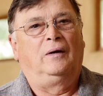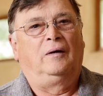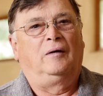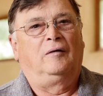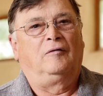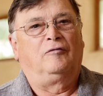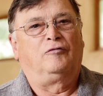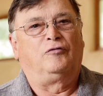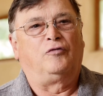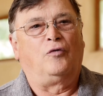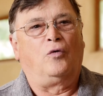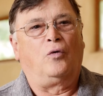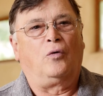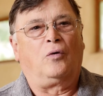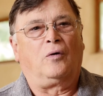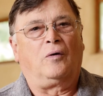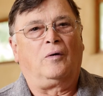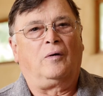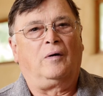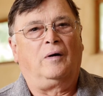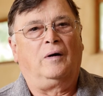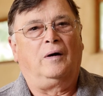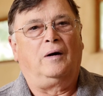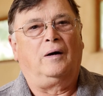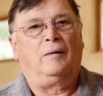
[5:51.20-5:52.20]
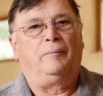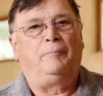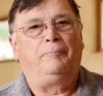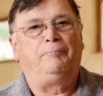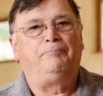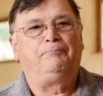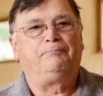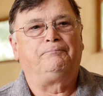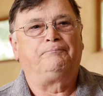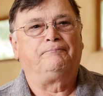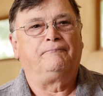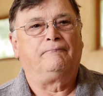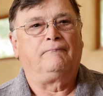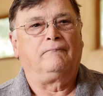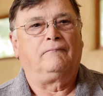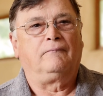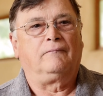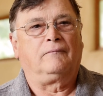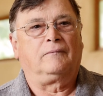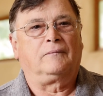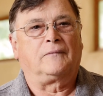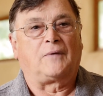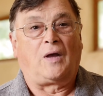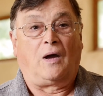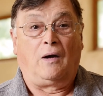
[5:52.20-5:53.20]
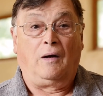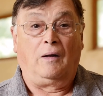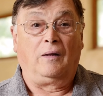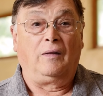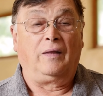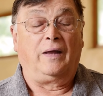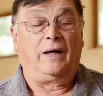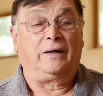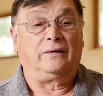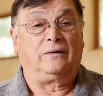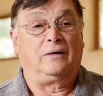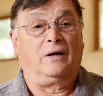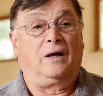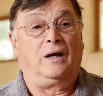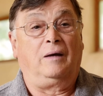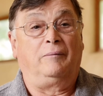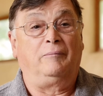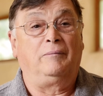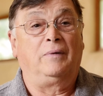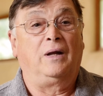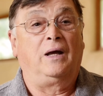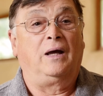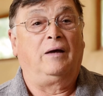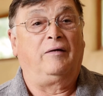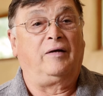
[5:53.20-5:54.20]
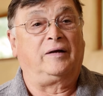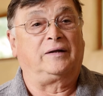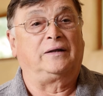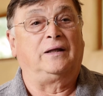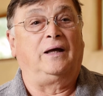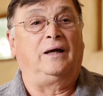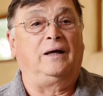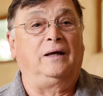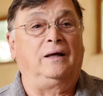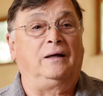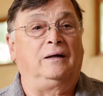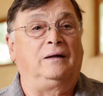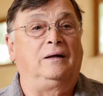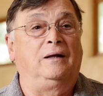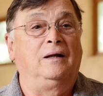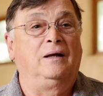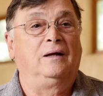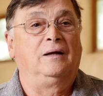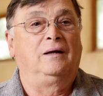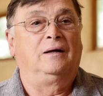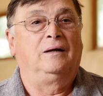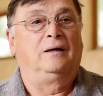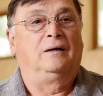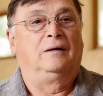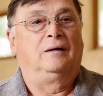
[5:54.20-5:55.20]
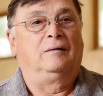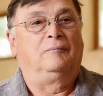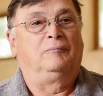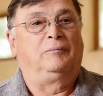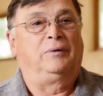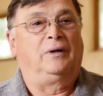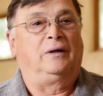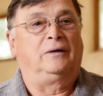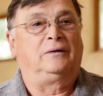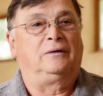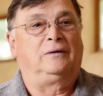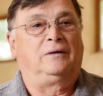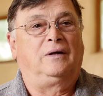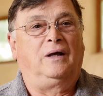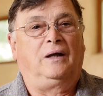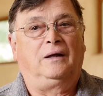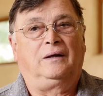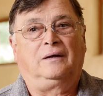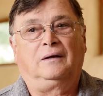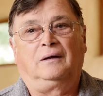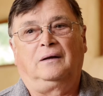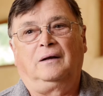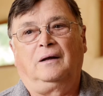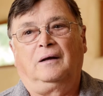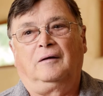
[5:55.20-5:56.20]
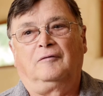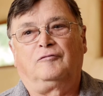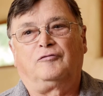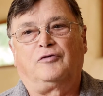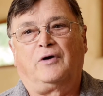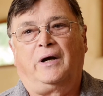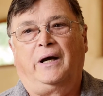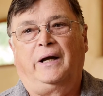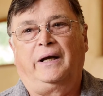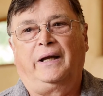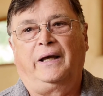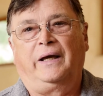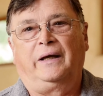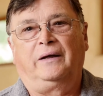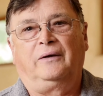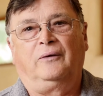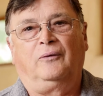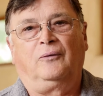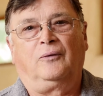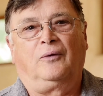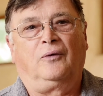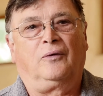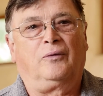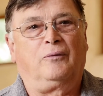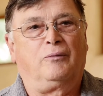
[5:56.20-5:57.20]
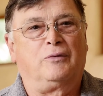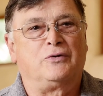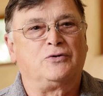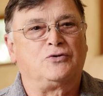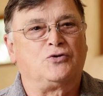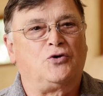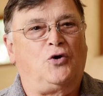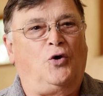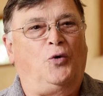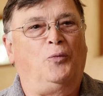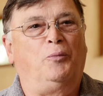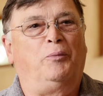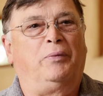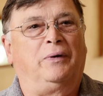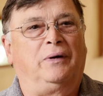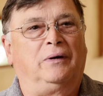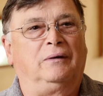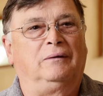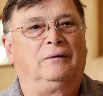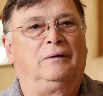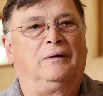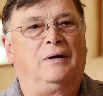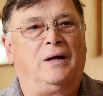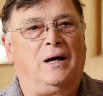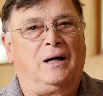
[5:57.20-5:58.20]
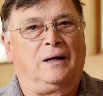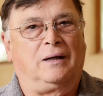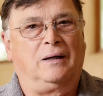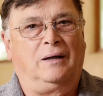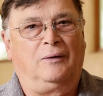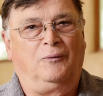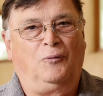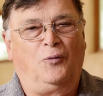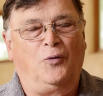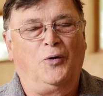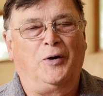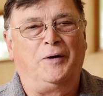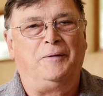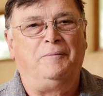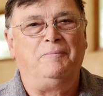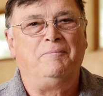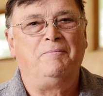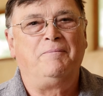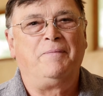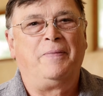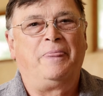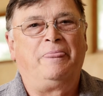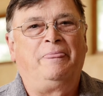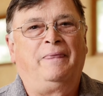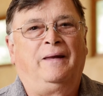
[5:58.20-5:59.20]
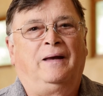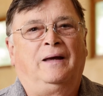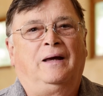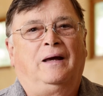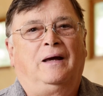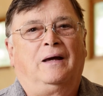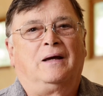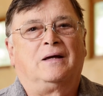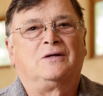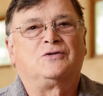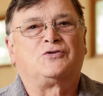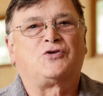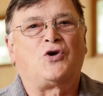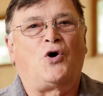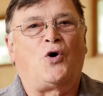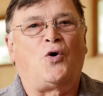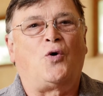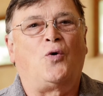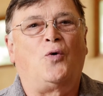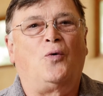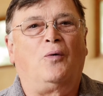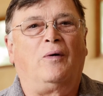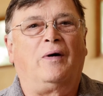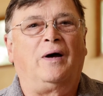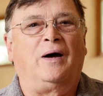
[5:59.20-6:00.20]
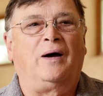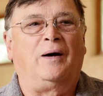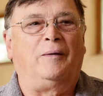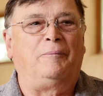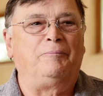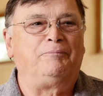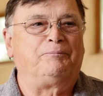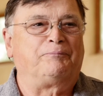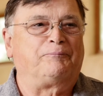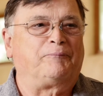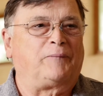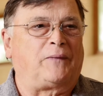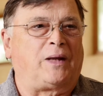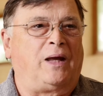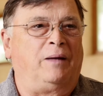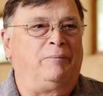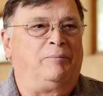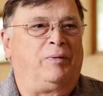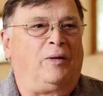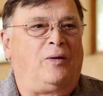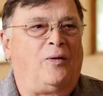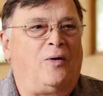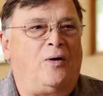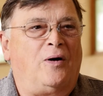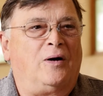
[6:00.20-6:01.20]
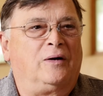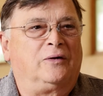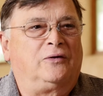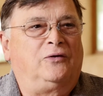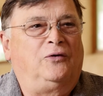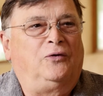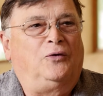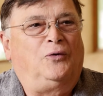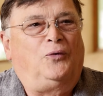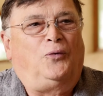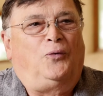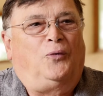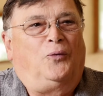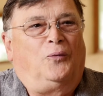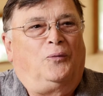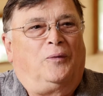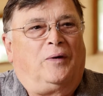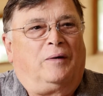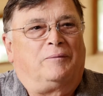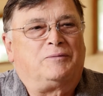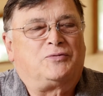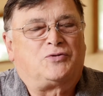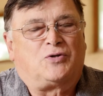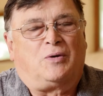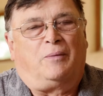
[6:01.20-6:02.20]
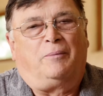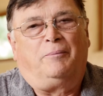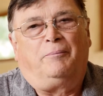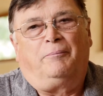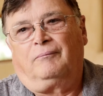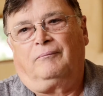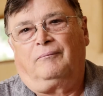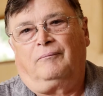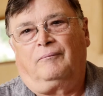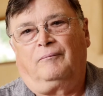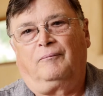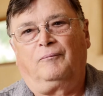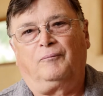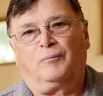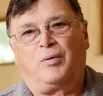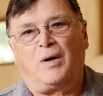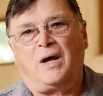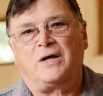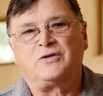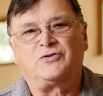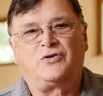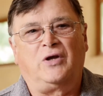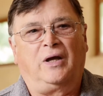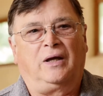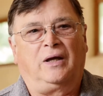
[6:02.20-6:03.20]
for all that time. In fact, I had blood taken on Friday. I don't know the result, but knock on wood. So I belong to some prostate